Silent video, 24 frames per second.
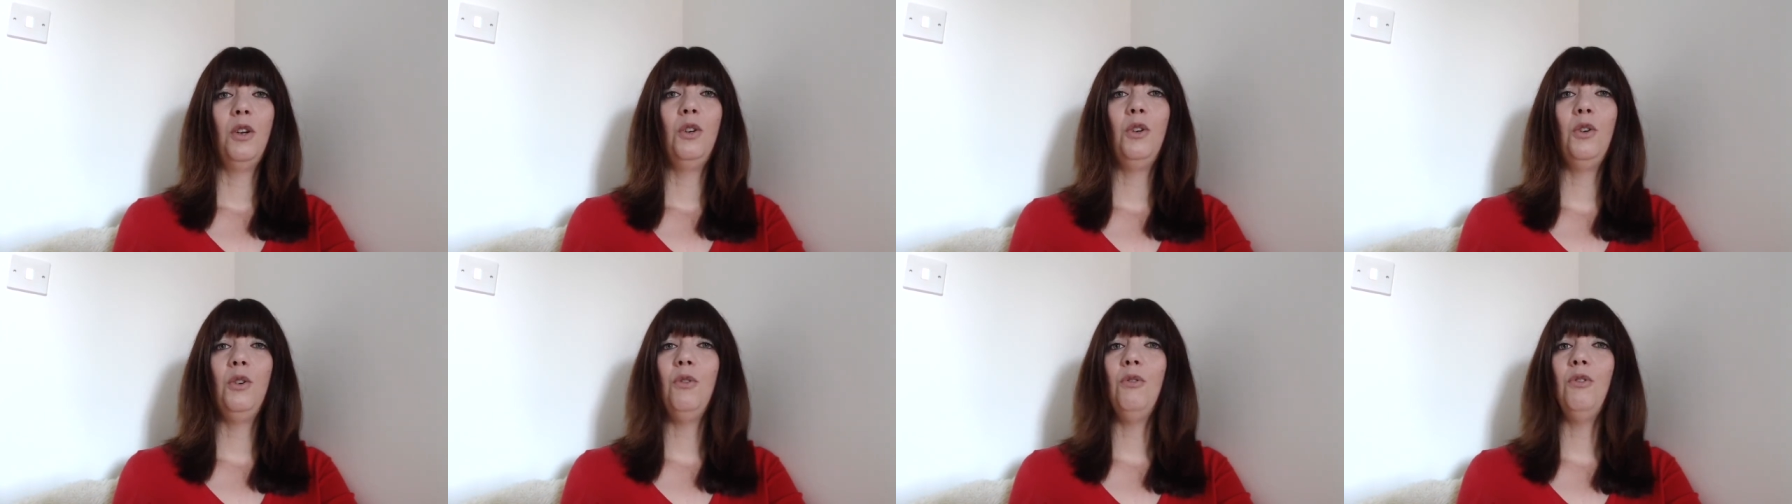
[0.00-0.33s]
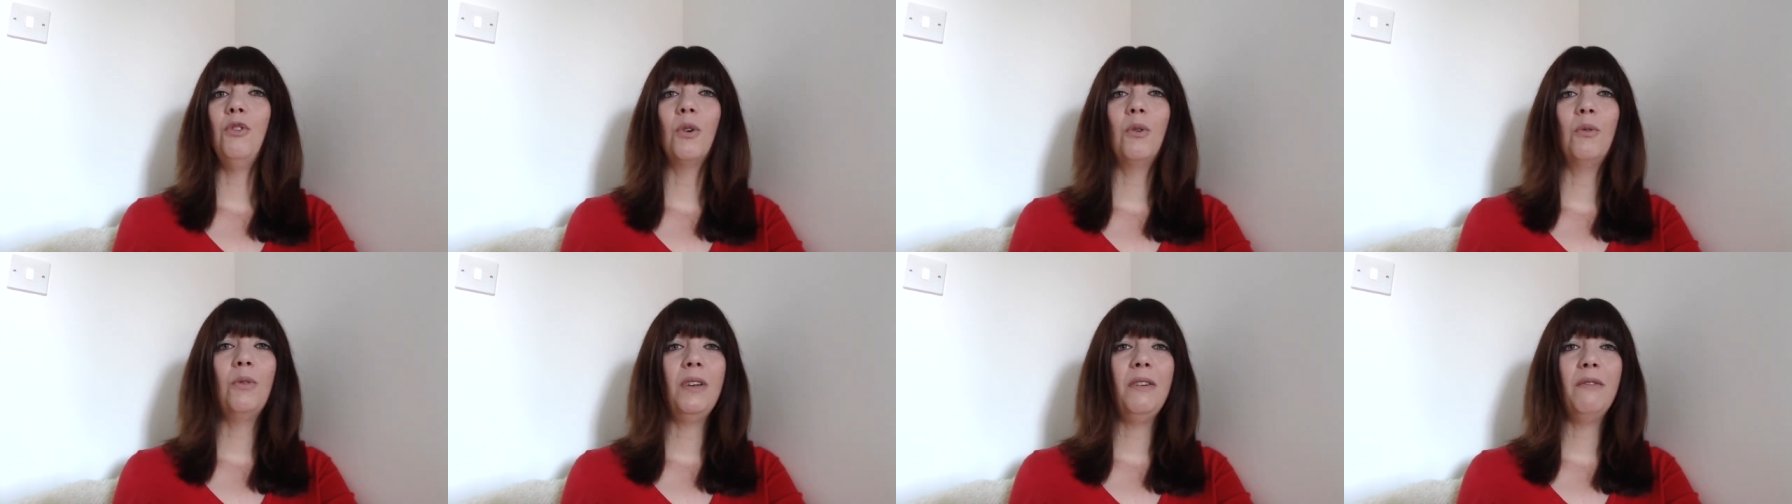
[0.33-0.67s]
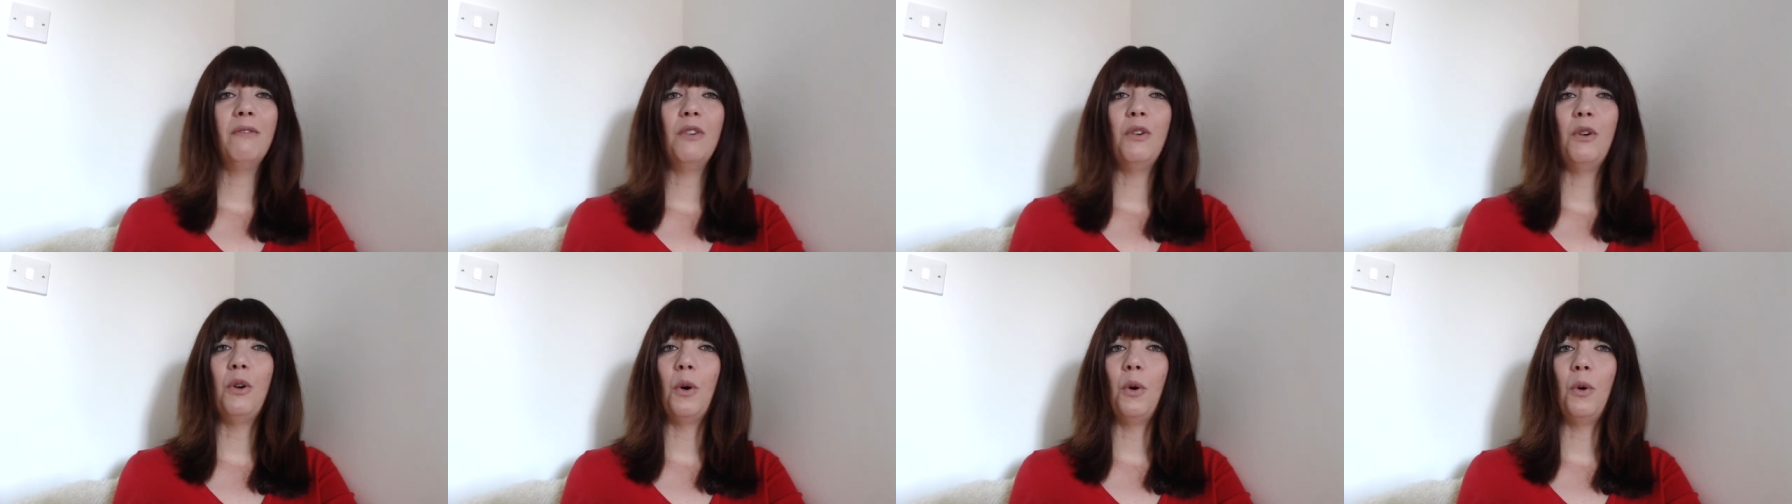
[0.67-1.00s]
you don't
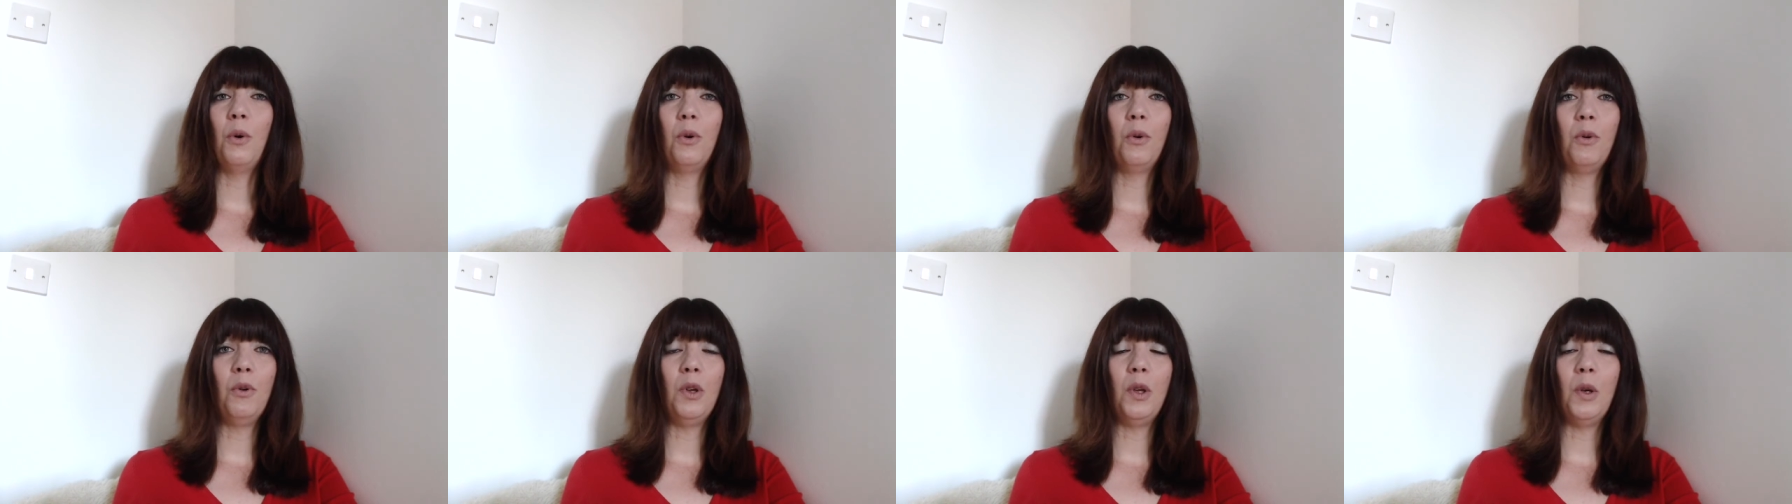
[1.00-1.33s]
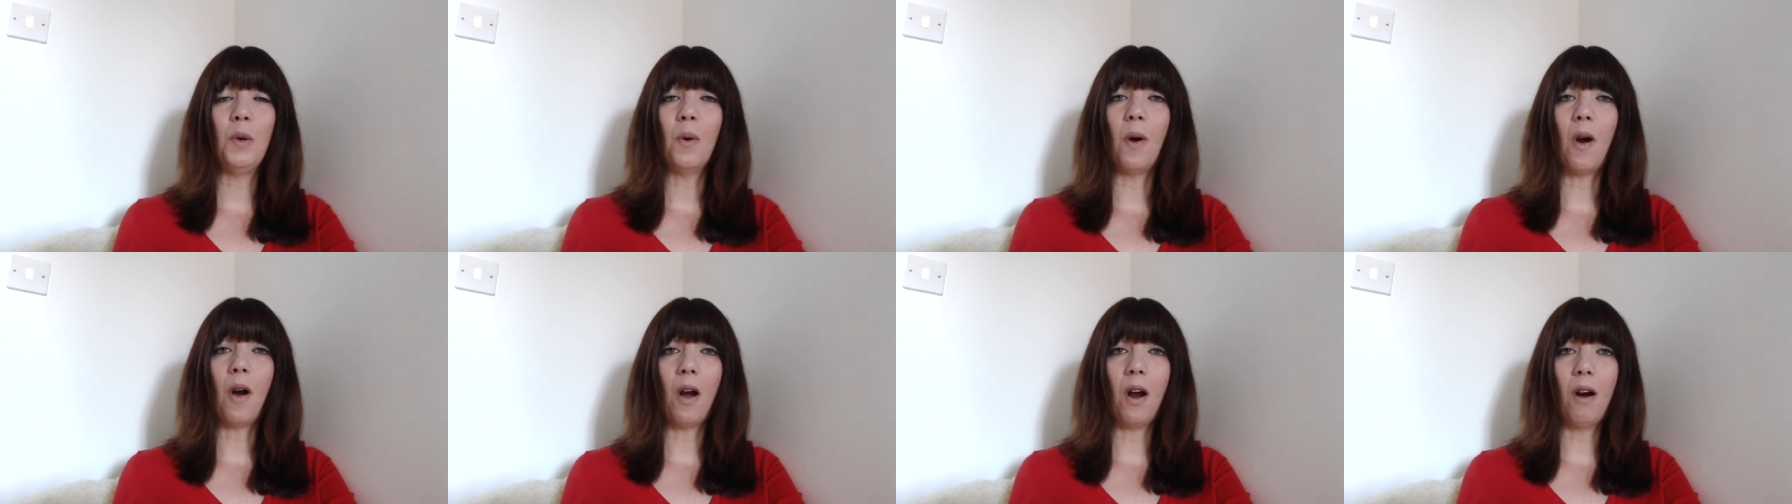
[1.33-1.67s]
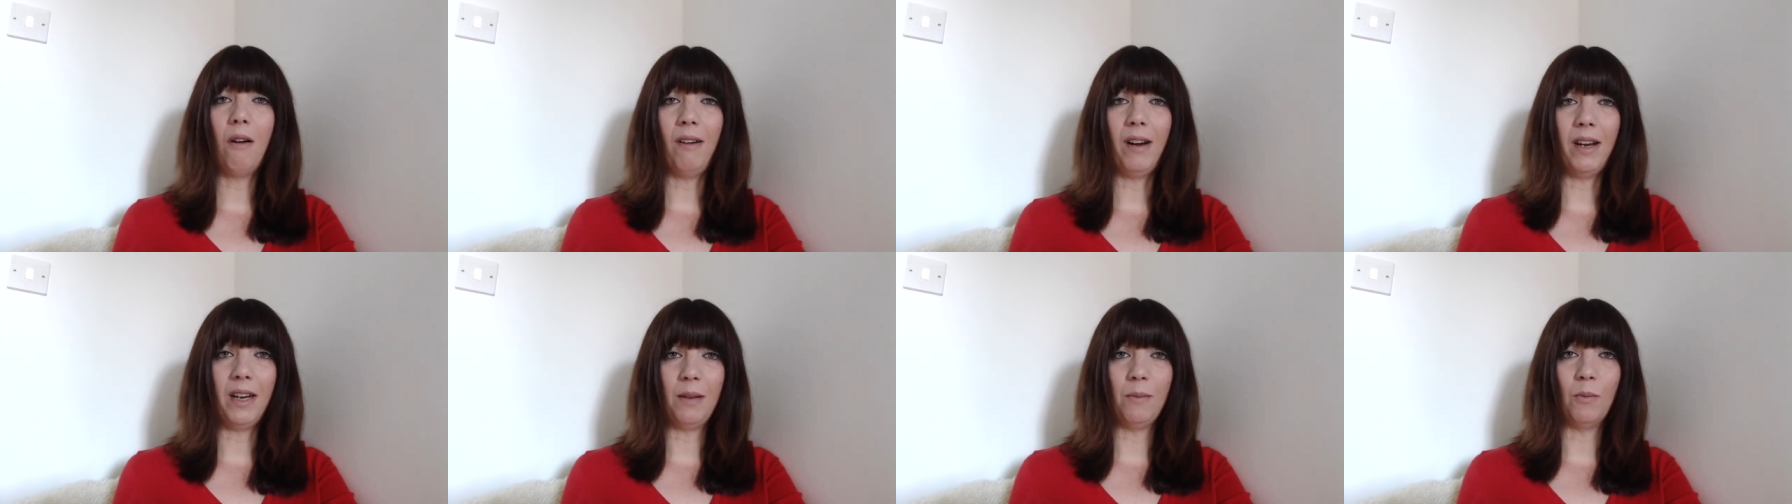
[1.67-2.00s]
even know who you
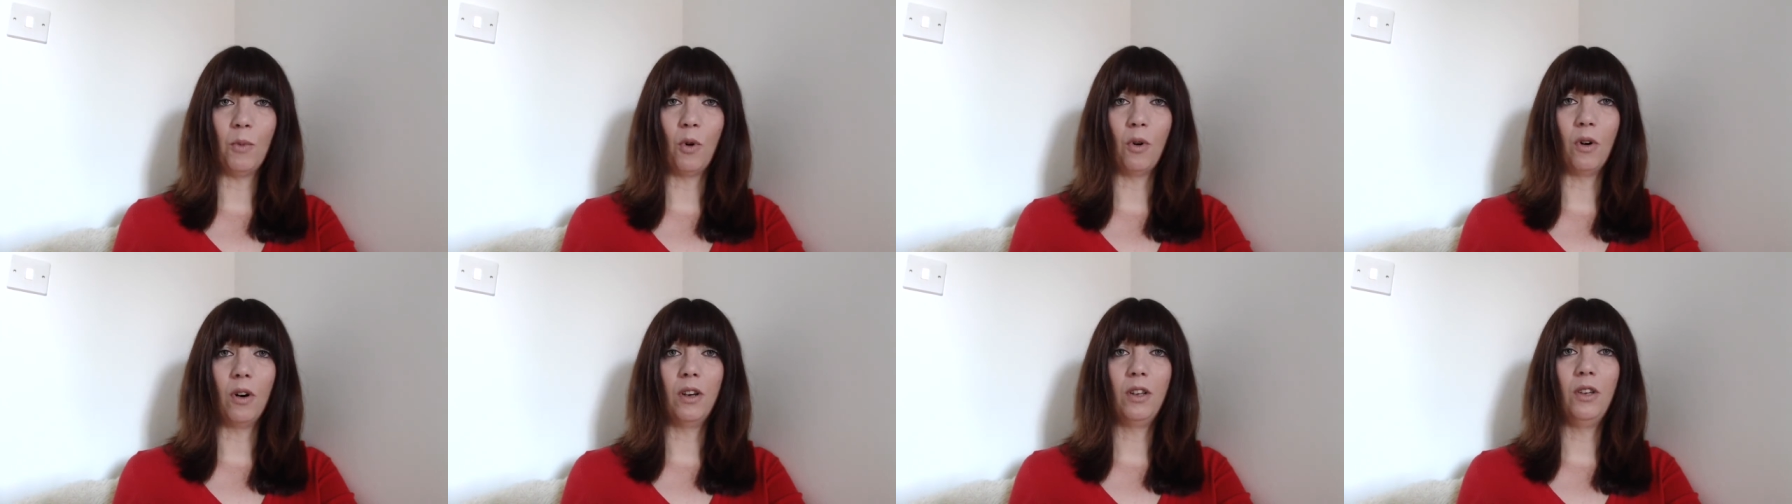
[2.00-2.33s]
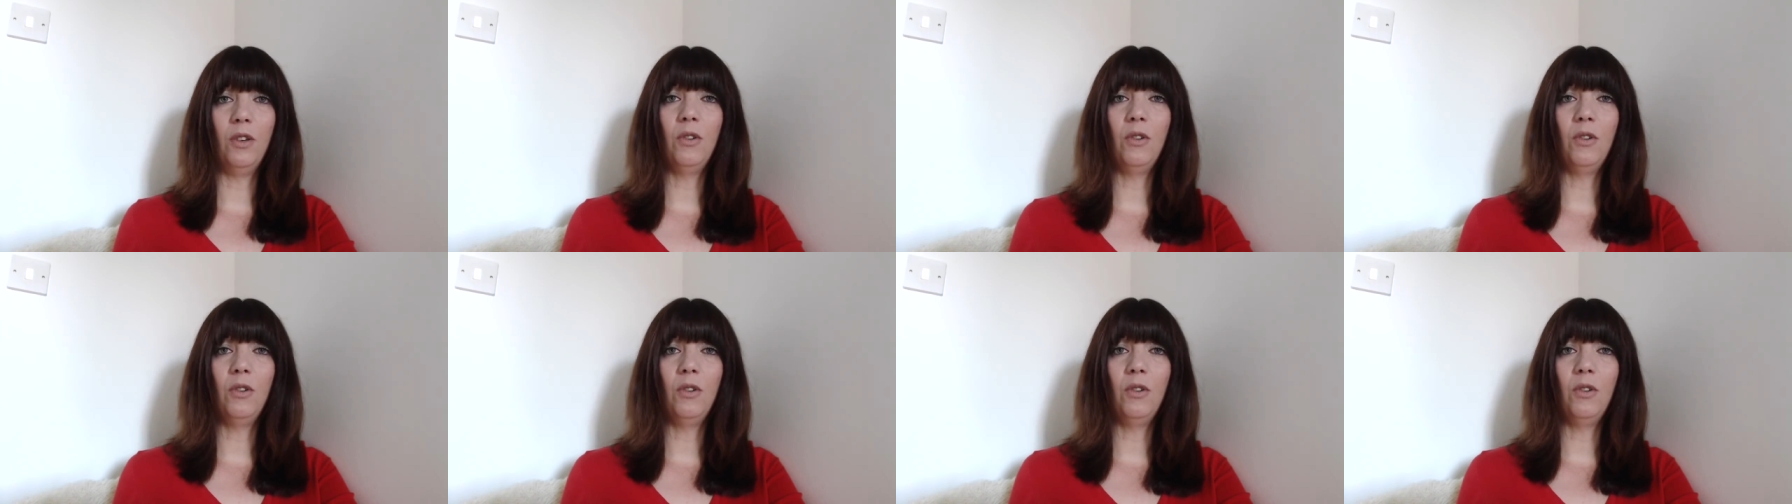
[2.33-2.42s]
are anymore.